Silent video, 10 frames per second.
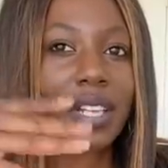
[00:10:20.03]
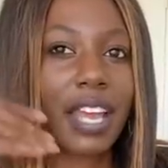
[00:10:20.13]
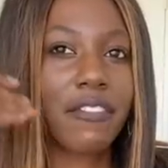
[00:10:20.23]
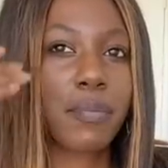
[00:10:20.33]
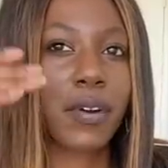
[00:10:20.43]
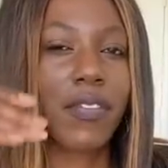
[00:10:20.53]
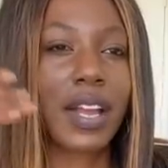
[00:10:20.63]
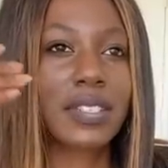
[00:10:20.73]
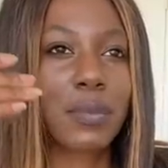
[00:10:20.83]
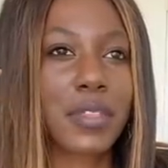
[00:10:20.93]
life
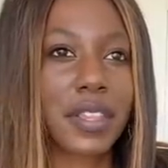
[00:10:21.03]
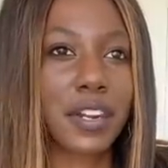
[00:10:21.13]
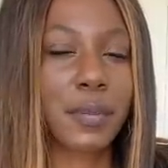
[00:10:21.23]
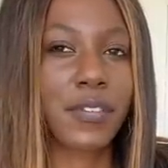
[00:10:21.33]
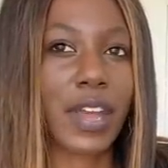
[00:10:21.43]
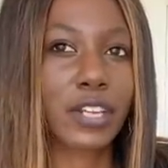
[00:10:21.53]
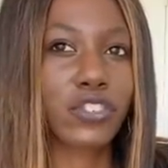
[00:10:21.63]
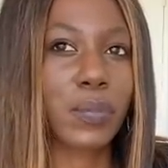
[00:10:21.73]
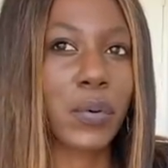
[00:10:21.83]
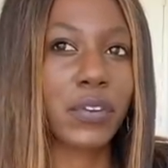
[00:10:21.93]
provides them with a little bit of
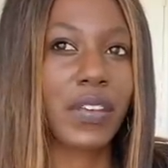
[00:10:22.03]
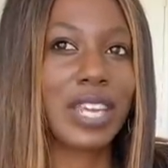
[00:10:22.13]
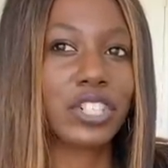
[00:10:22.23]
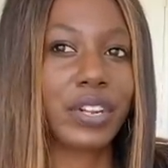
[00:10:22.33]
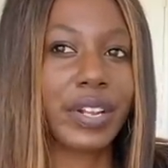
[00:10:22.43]
extra motivation.